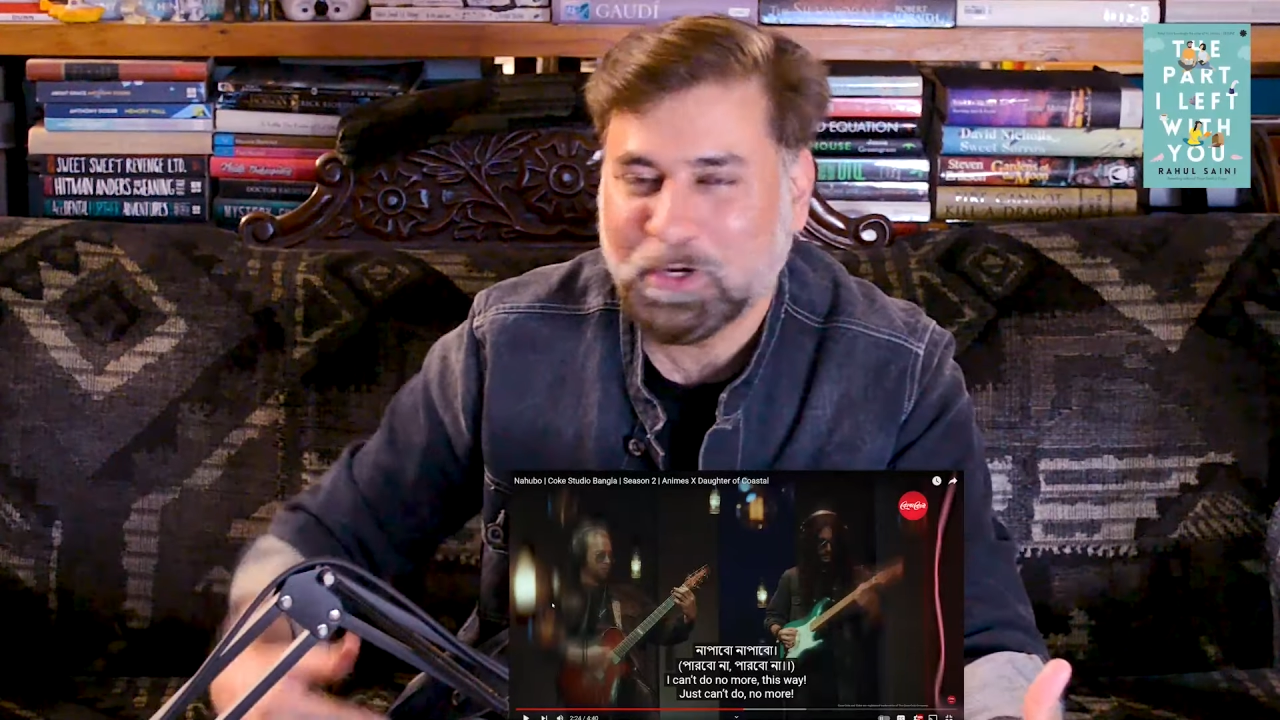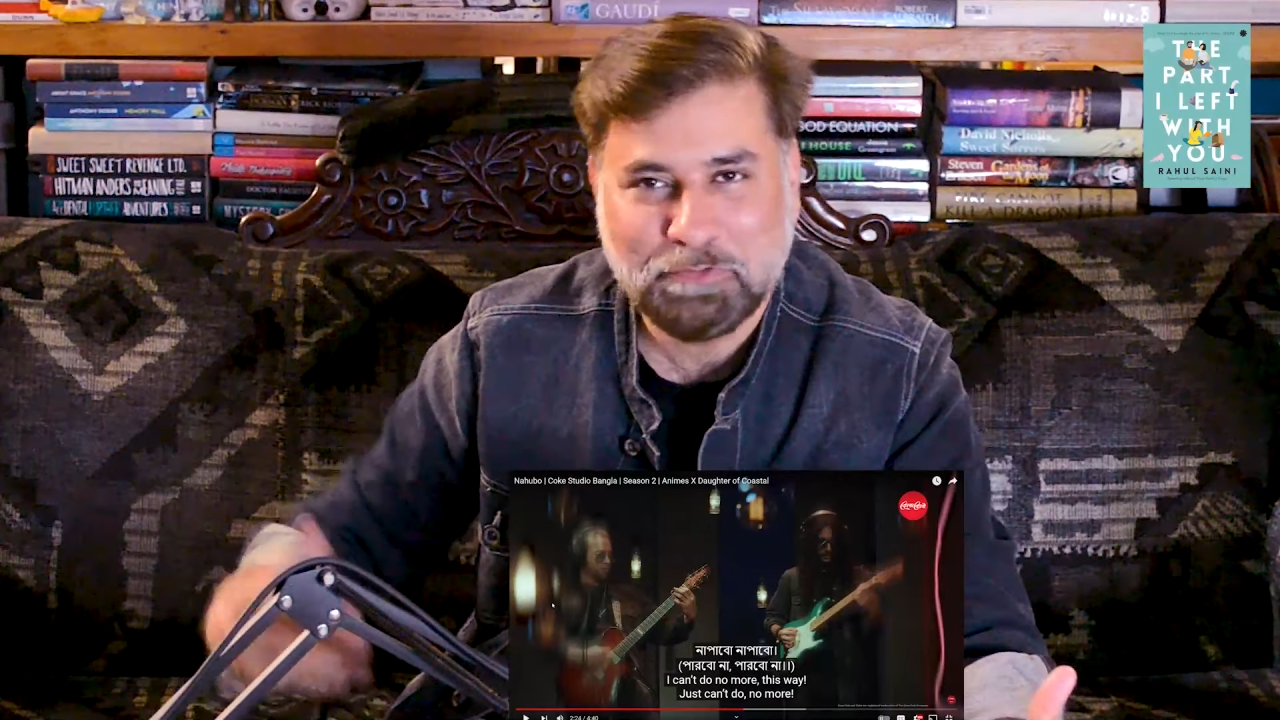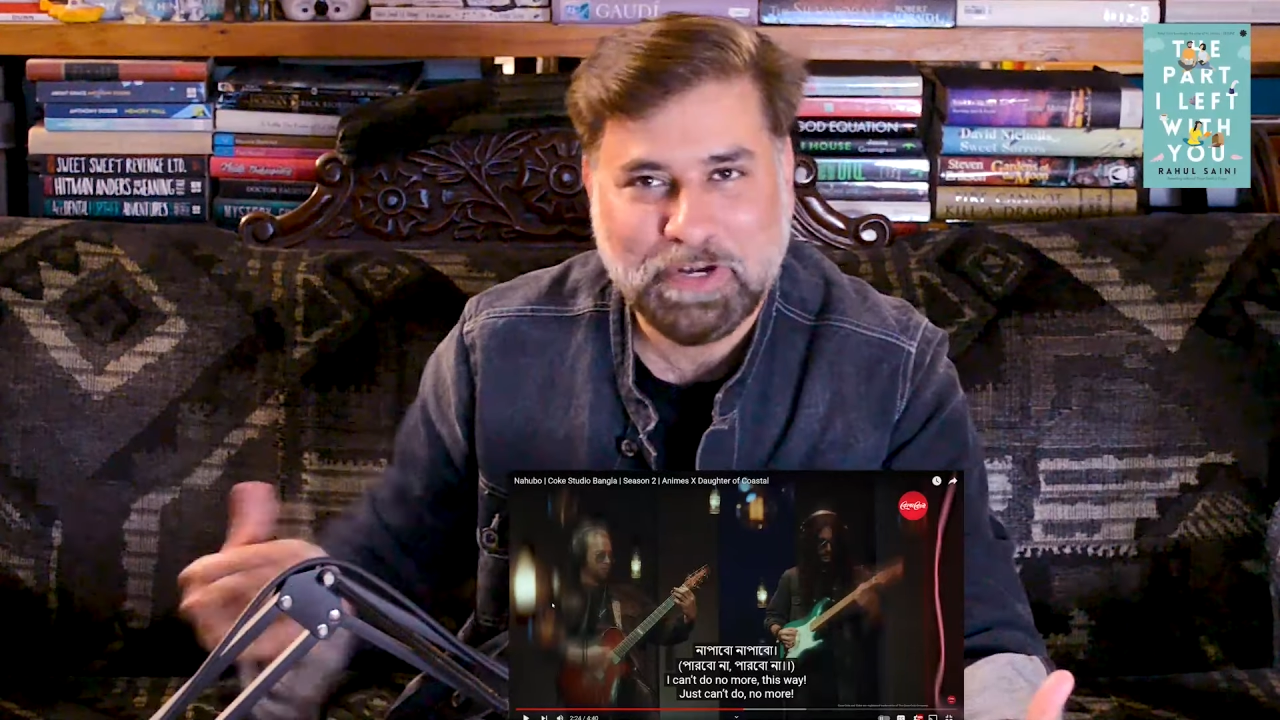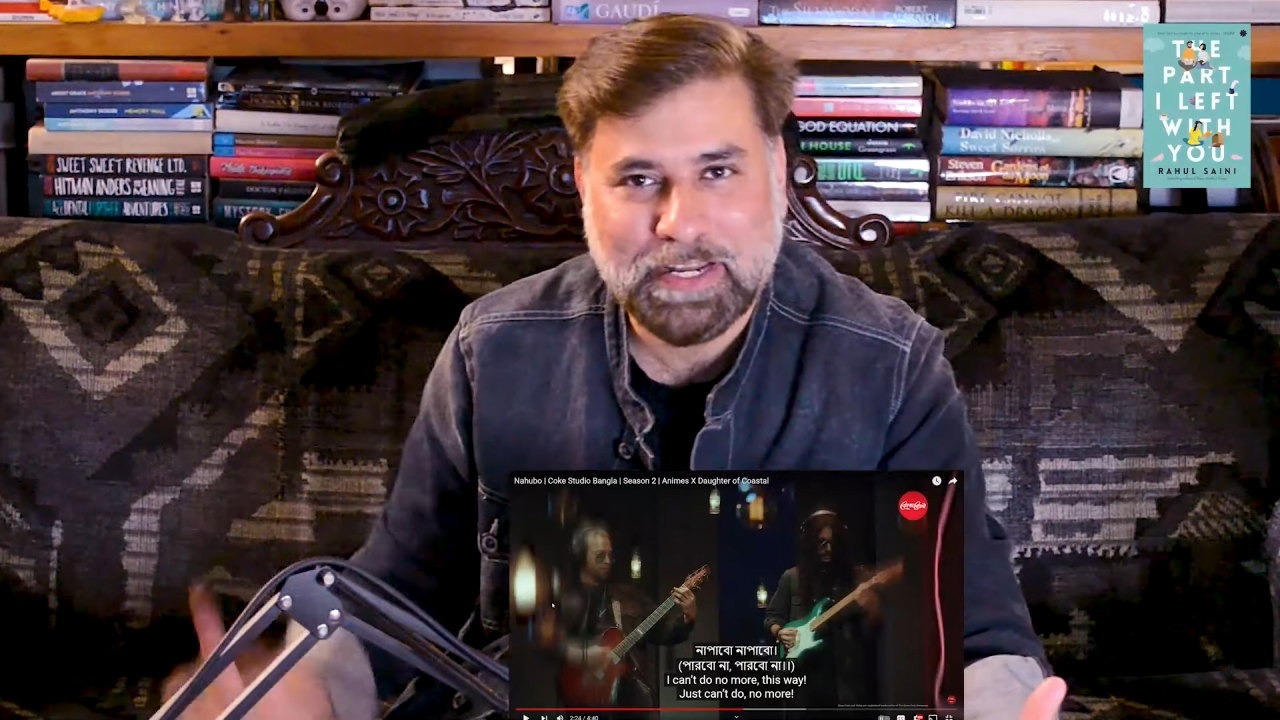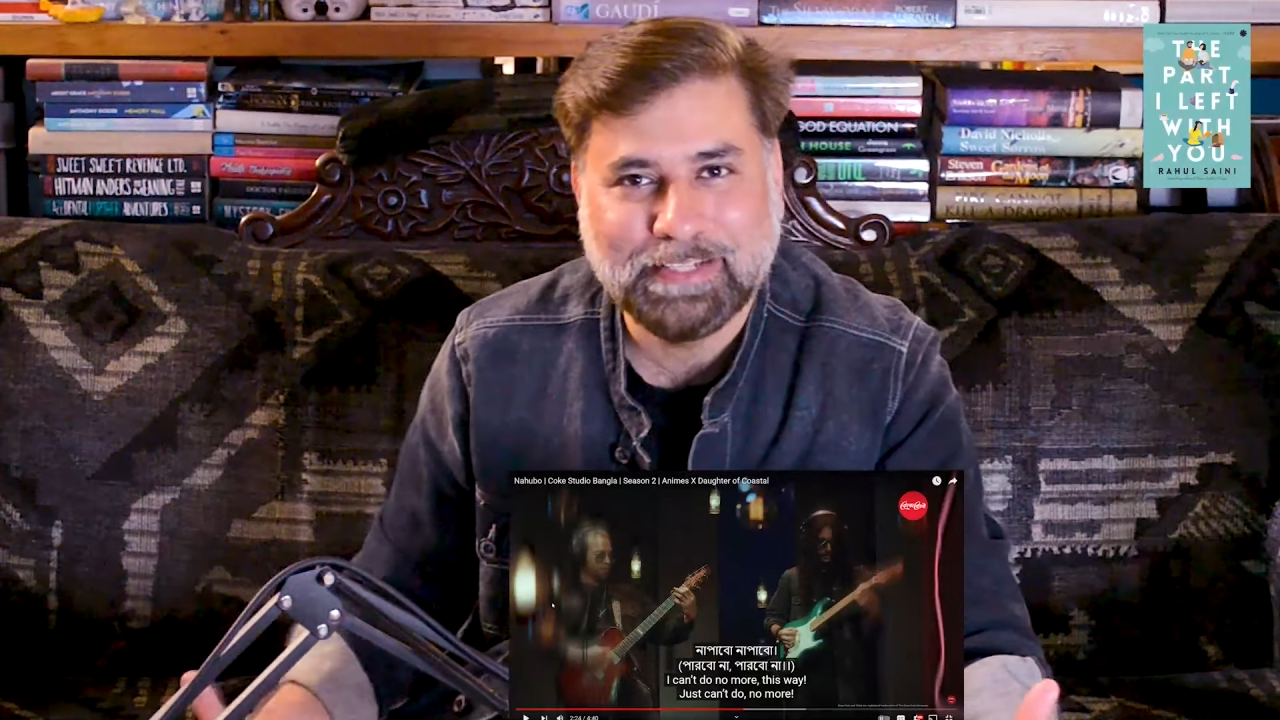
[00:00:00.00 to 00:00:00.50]
a
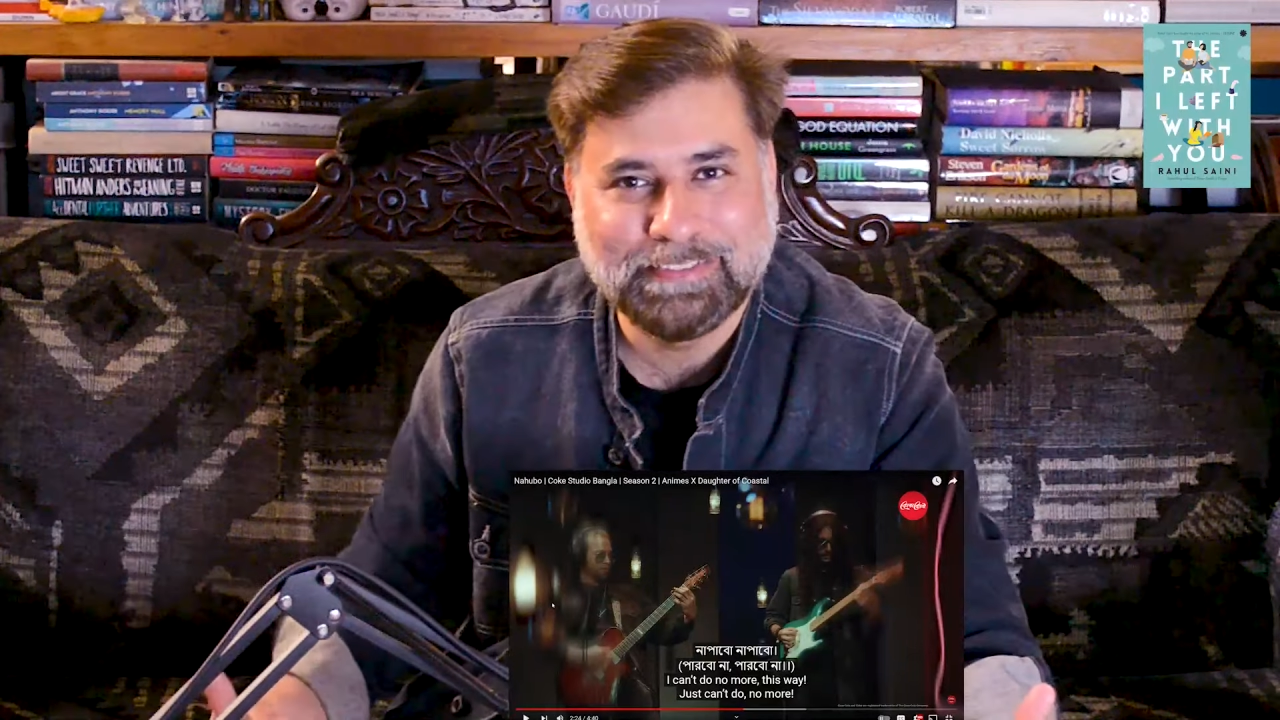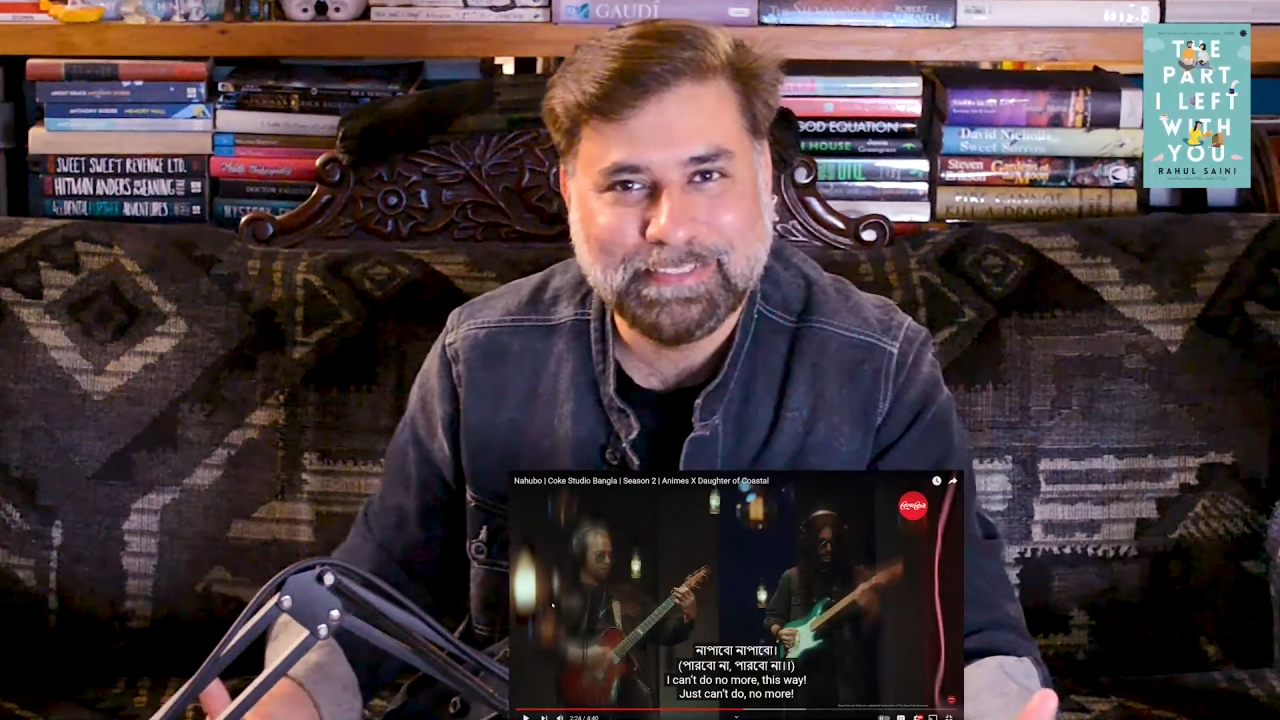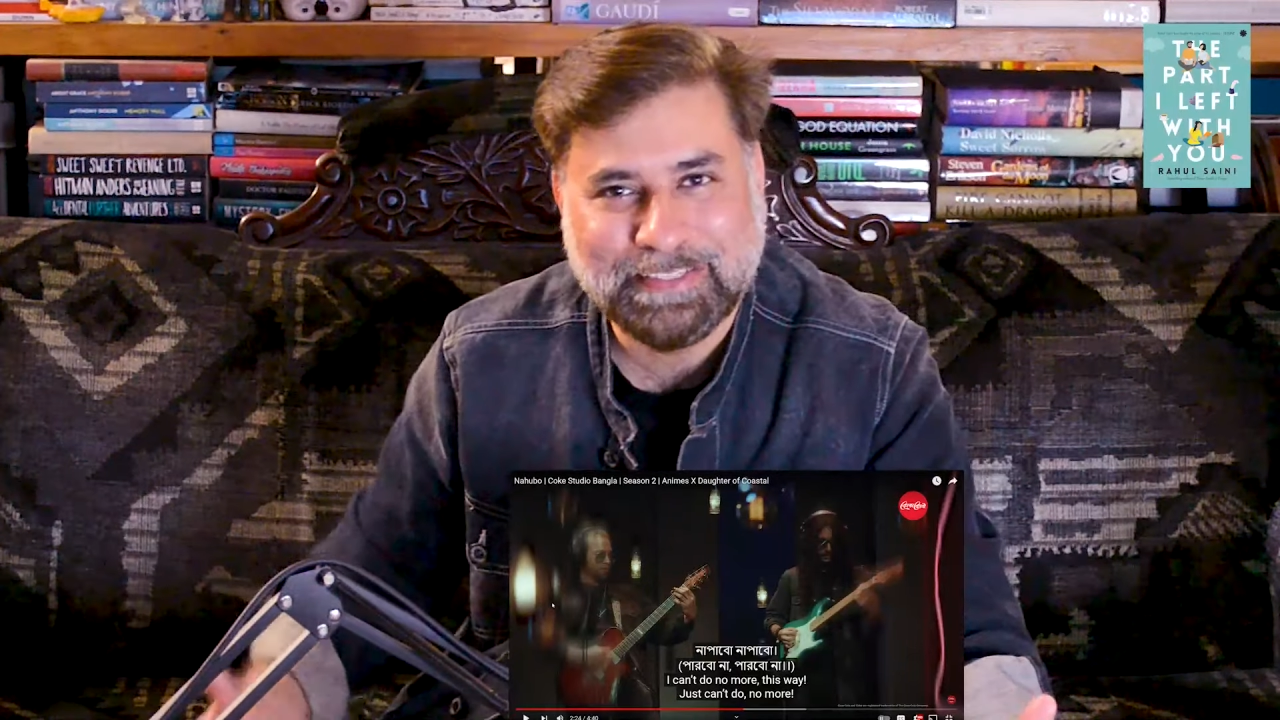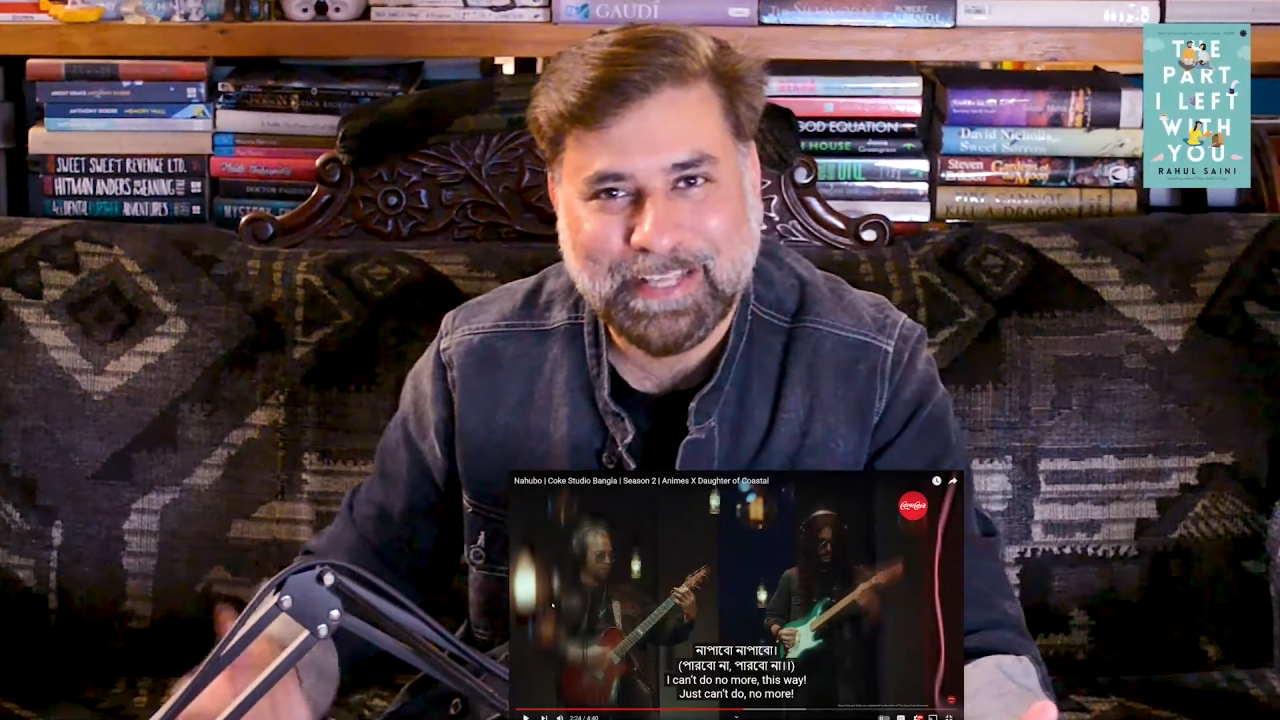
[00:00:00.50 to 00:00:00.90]
tradition